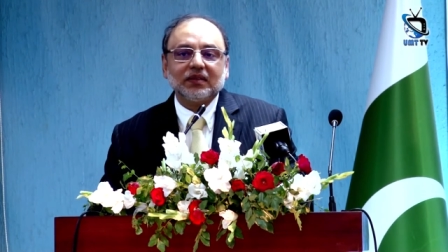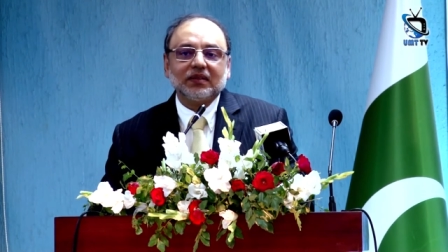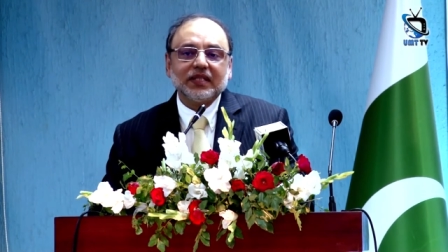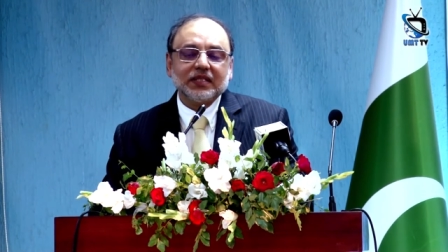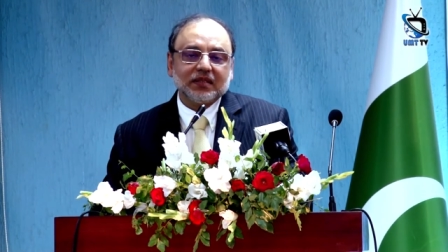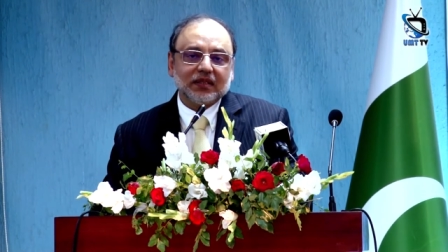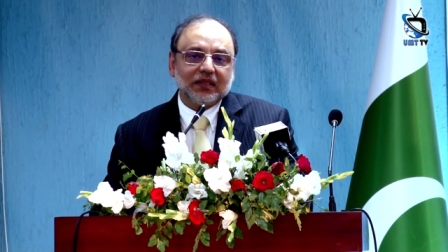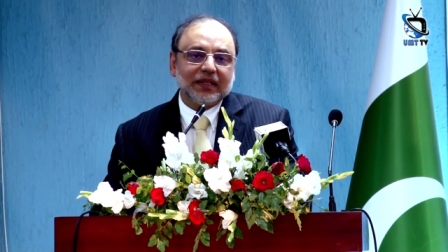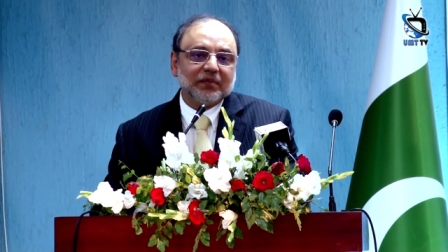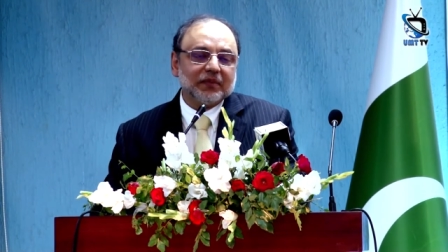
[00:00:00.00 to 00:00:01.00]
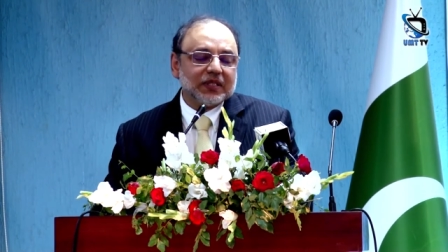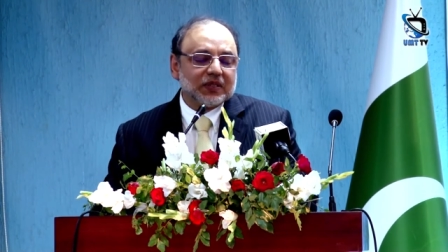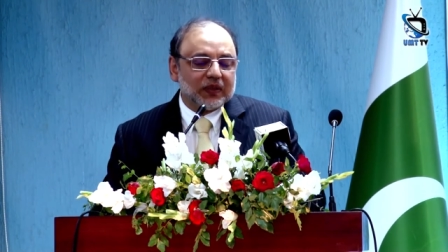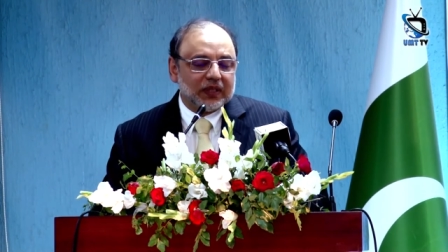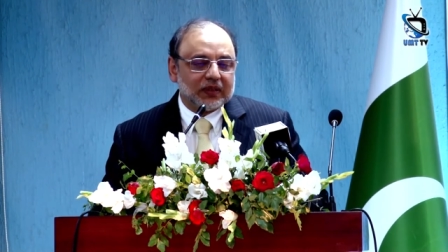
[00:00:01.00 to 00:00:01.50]
this uh,
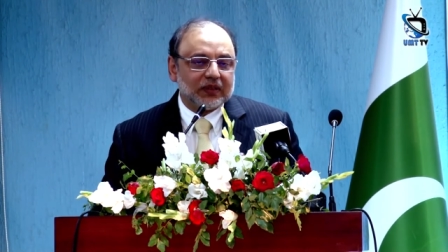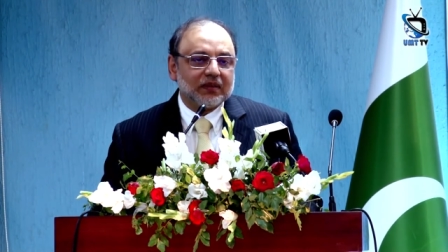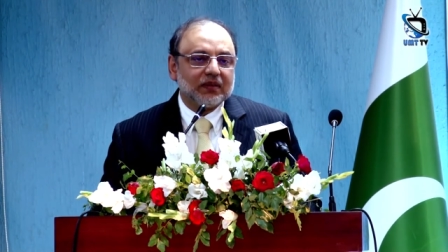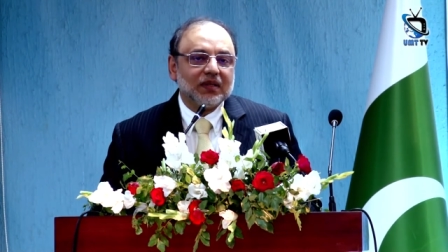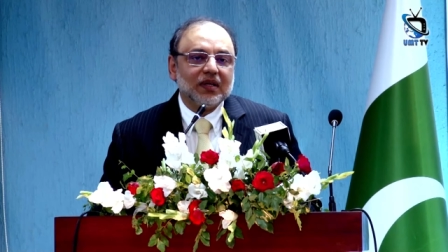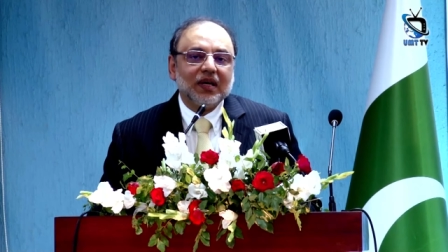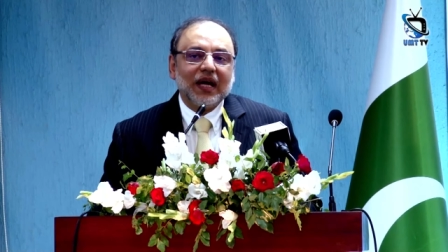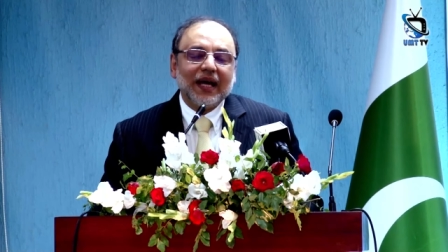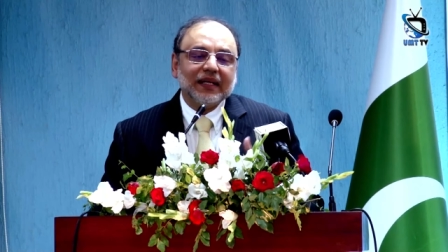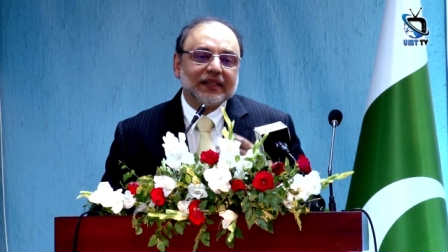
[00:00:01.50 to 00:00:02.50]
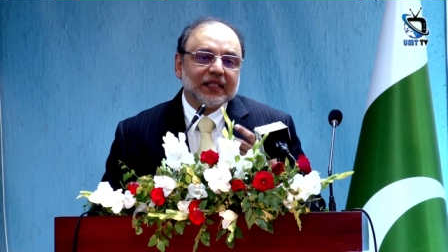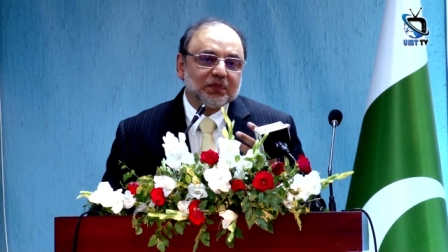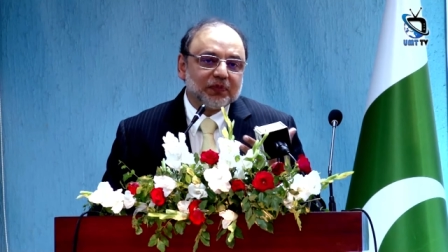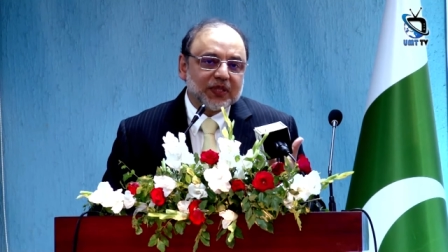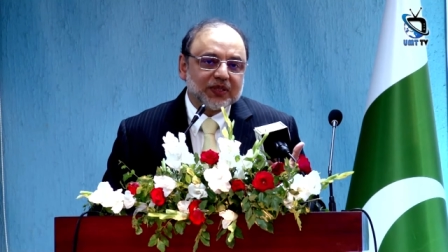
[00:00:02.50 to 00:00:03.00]
administrator and this
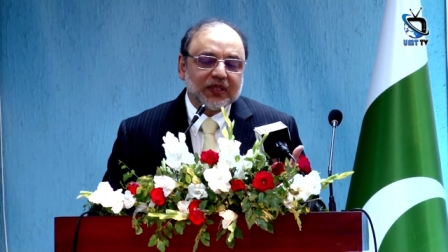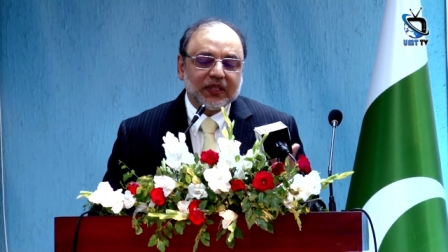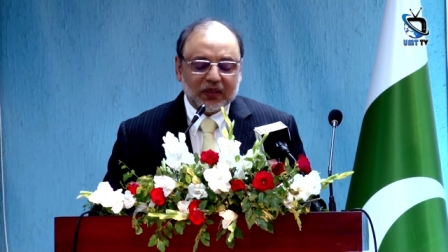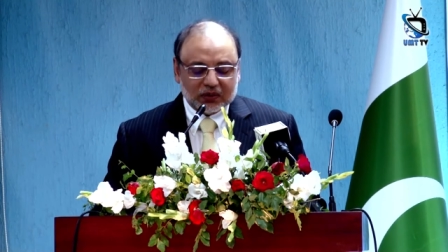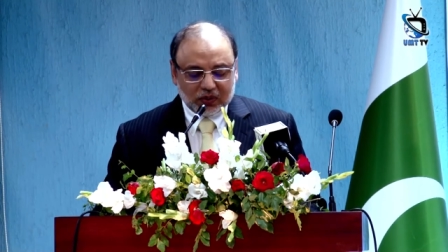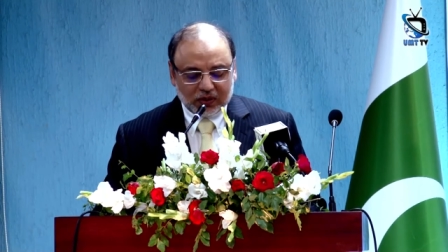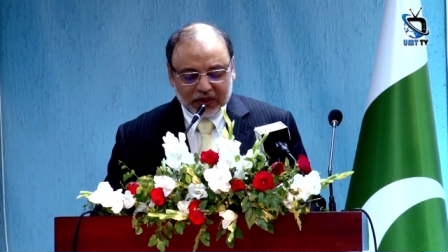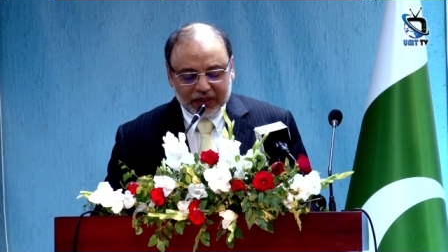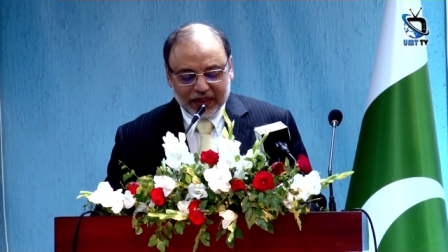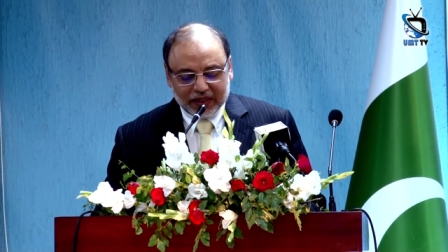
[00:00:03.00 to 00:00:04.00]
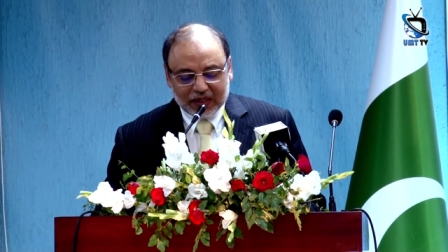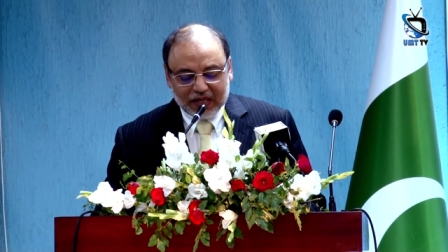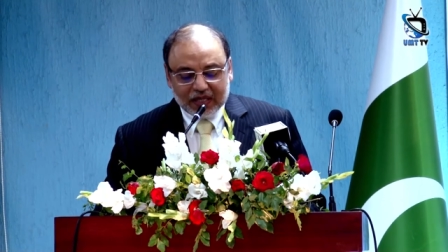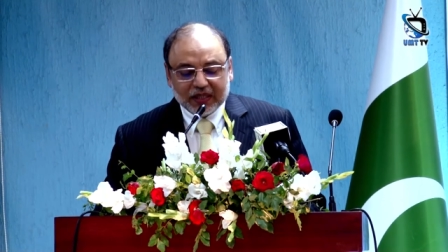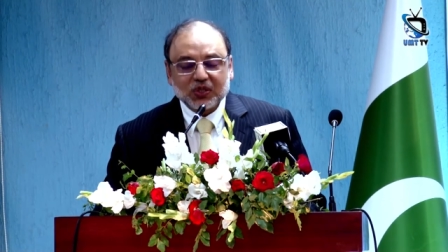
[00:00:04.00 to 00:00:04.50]
person in authority
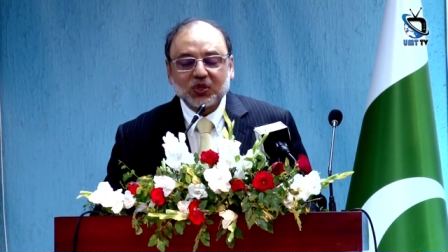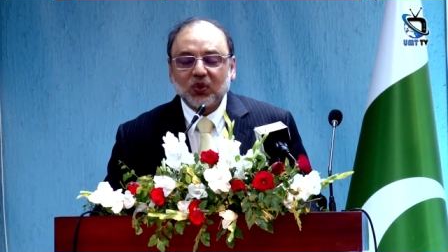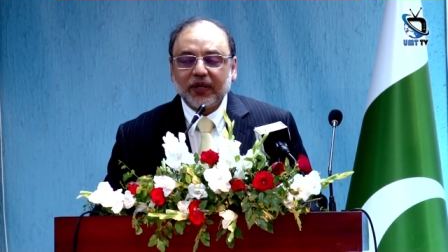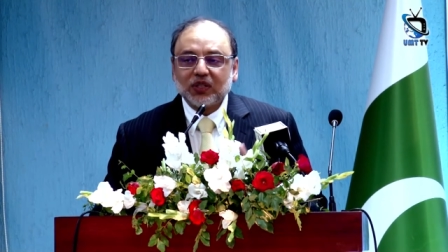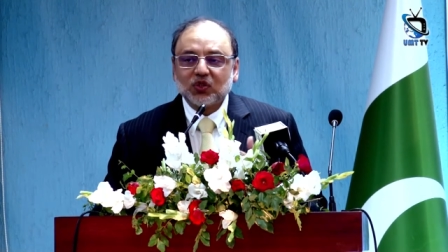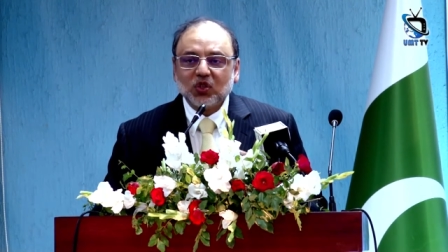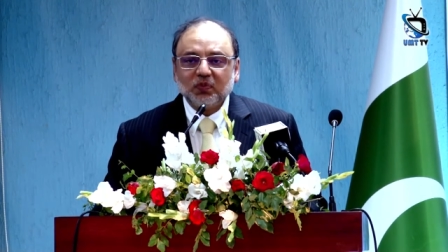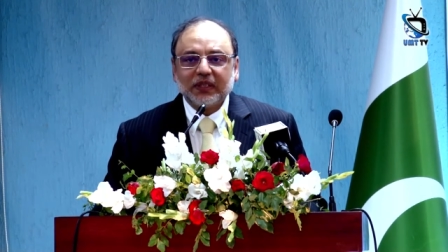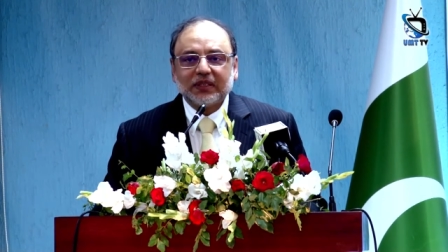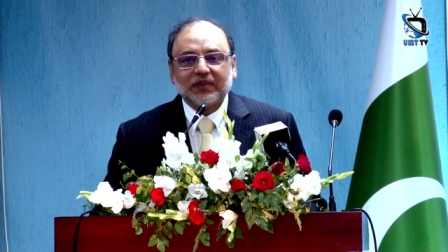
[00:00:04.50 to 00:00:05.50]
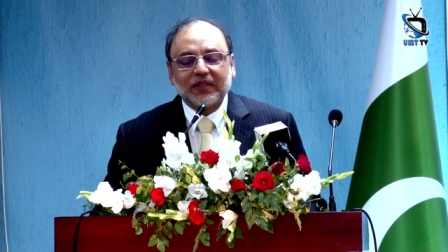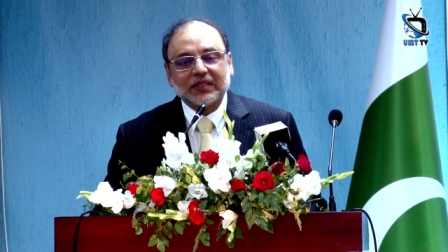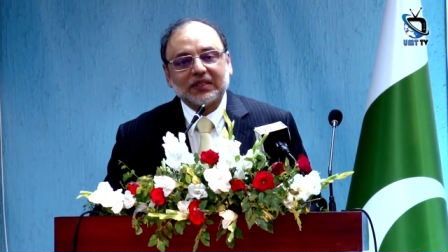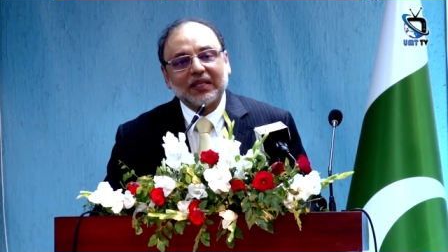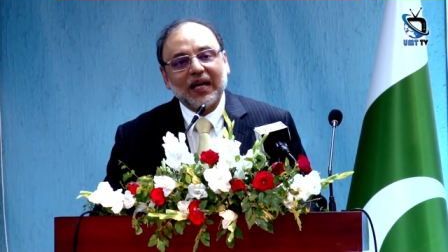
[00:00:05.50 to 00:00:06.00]
is showing so much
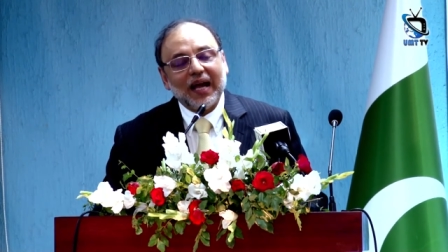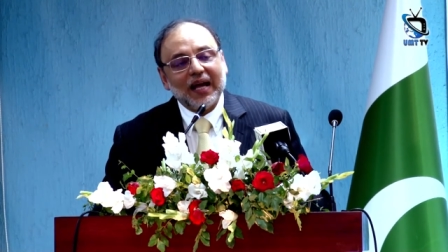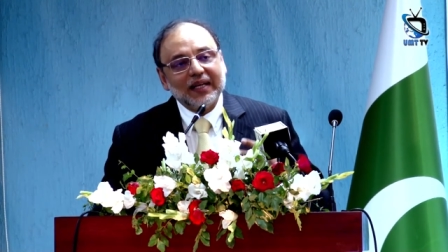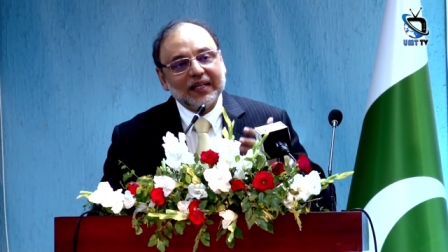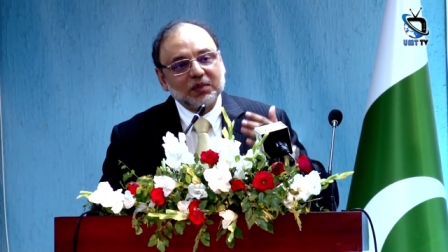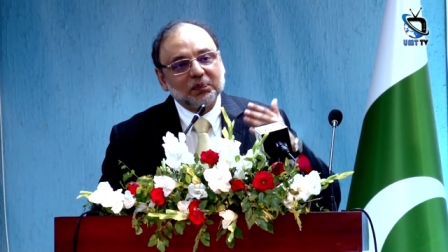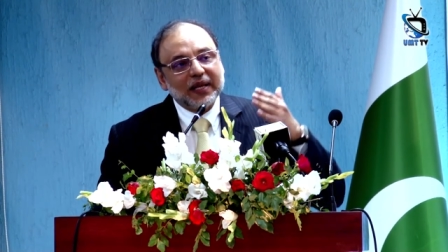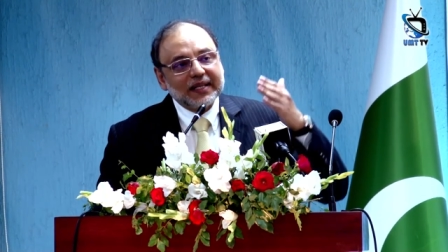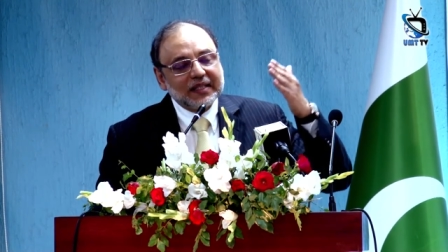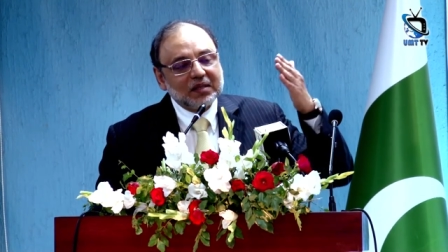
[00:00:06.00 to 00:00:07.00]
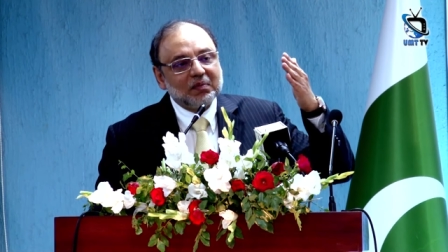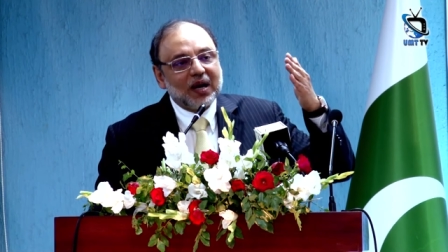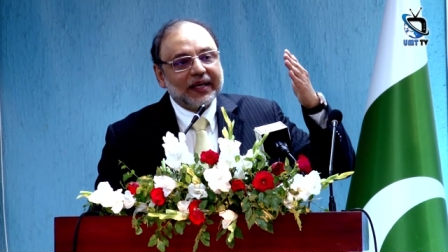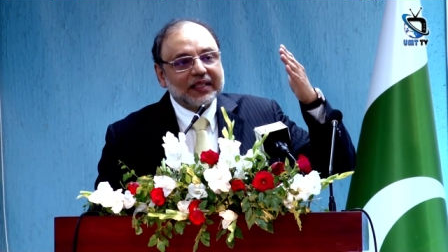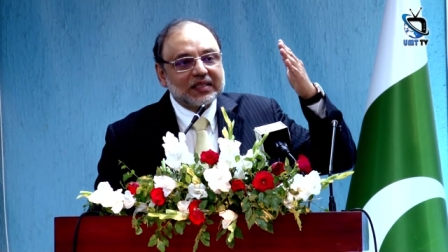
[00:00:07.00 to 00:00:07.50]
trust and is placing
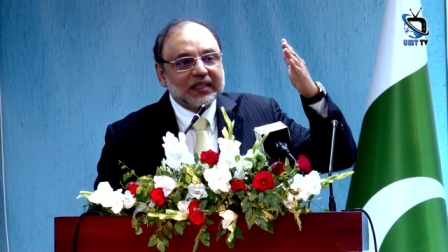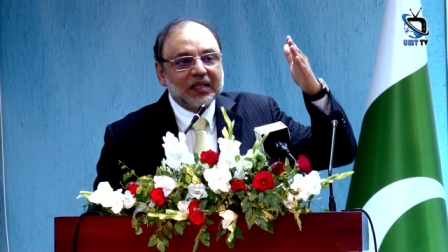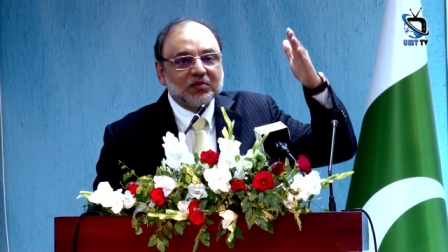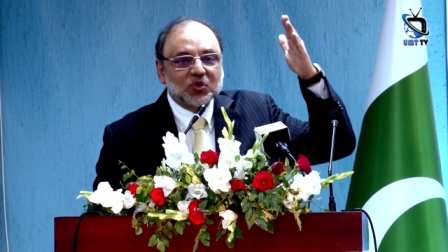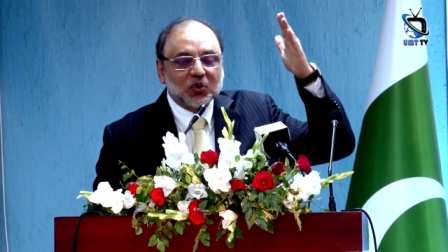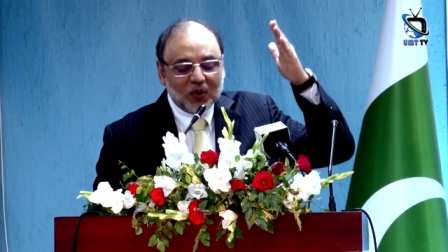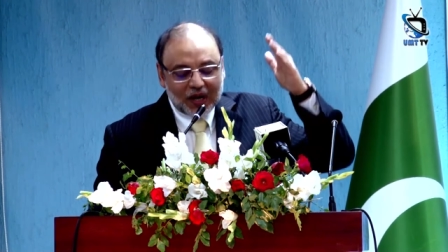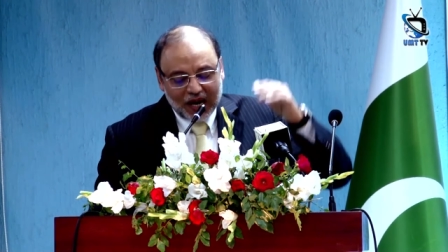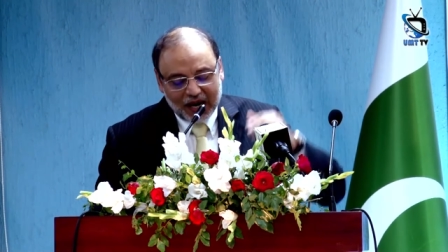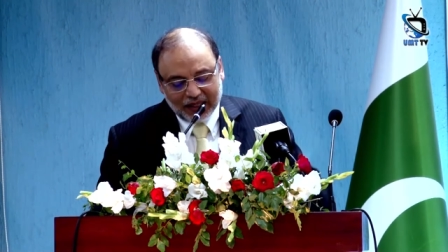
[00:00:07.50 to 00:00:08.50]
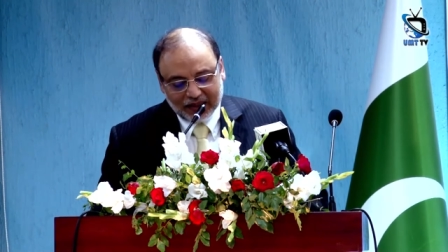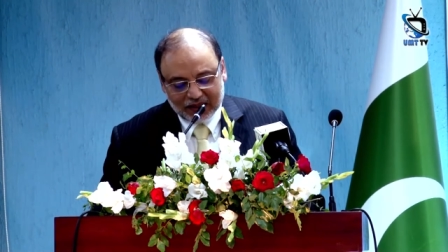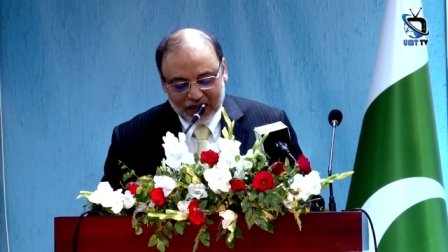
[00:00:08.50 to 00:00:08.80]
my esteem so high